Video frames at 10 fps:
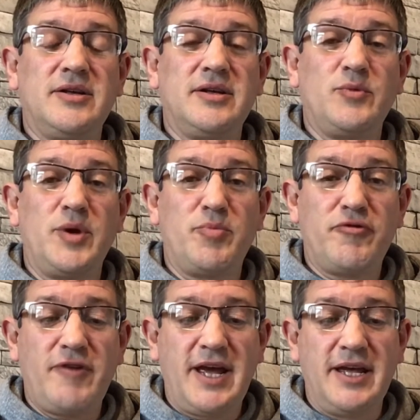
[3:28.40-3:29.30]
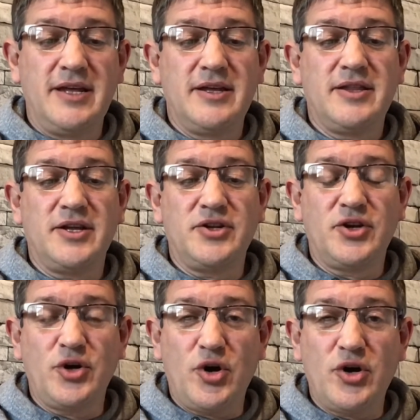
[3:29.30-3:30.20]
We pray that
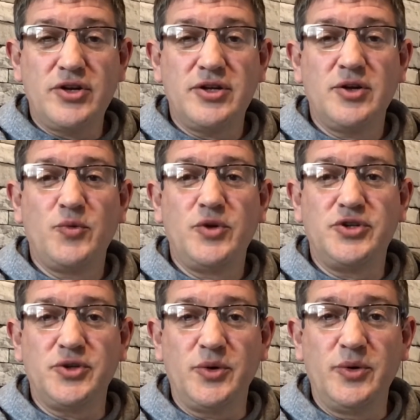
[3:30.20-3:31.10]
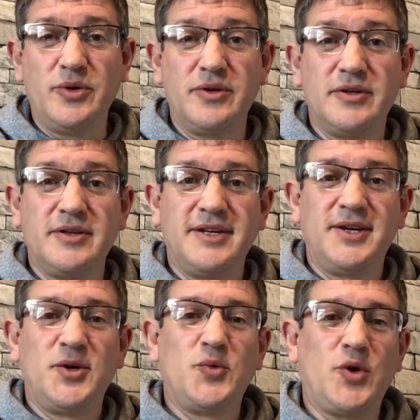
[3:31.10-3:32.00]
God would do
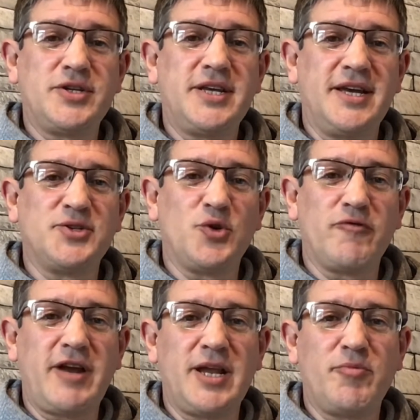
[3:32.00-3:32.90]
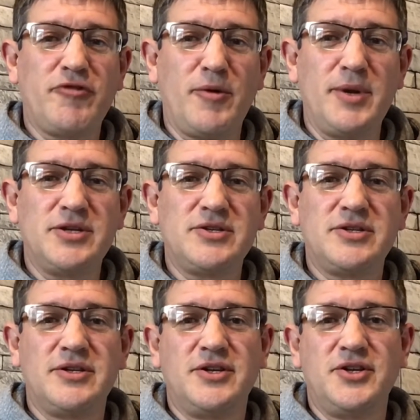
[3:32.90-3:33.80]
what he has already promised
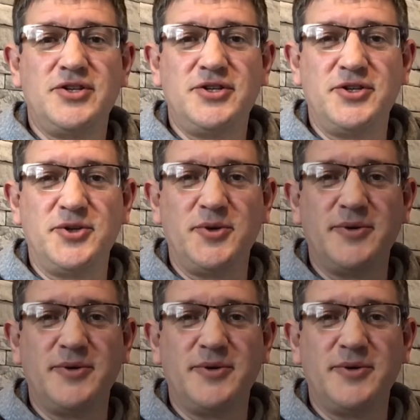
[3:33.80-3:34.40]
to do.